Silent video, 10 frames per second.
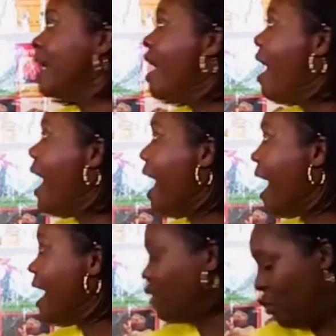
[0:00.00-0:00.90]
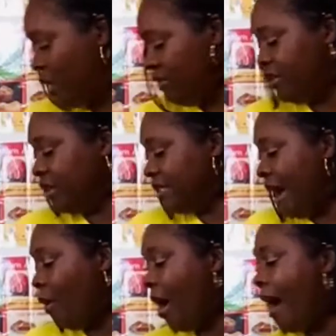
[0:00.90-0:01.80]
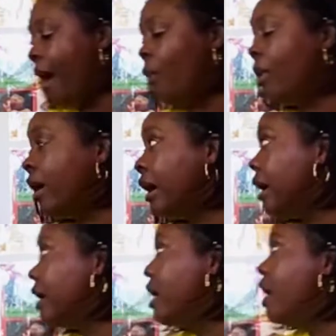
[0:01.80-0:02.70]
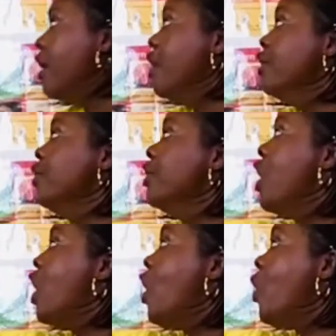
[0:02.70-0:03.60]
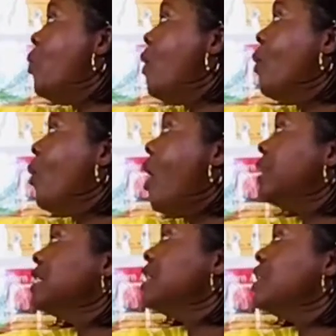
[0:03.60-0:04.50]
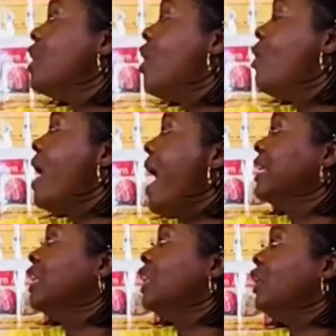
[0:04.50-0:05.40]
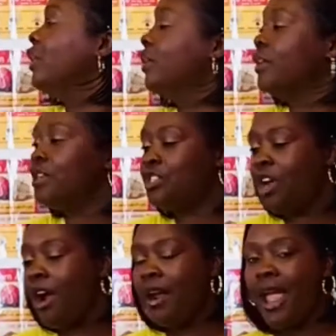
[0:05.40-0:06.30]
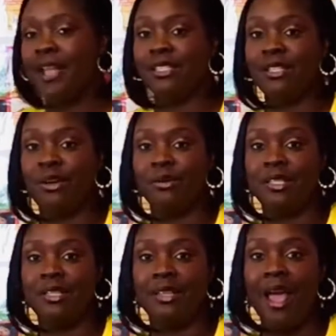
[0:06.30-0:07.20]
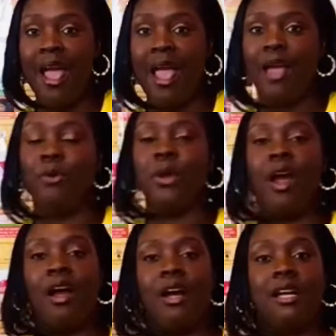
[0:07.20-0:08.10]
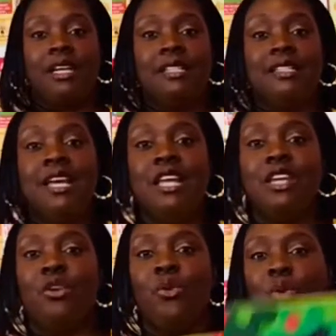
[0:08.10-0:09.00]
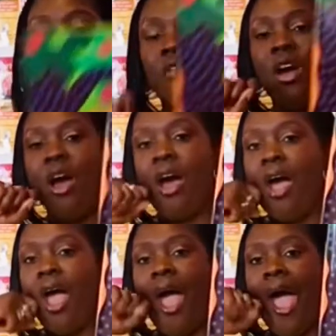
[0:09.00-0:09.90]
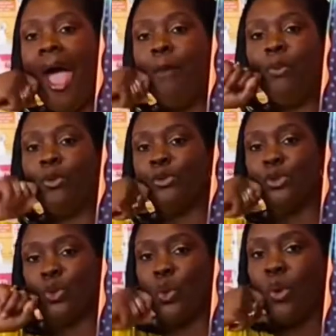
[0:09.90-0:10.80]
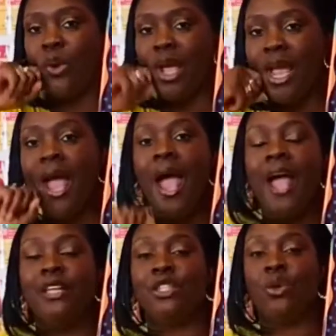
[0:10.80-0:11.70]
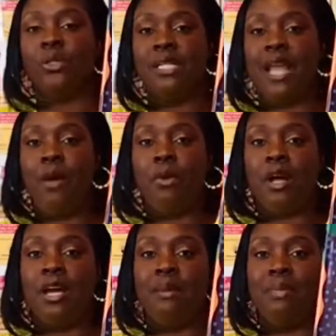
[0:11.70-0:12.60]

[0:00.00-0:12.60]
And we filled out our know, want to know, and learn chart. And so today we are going to continue with a apple story. And so today we're going to mix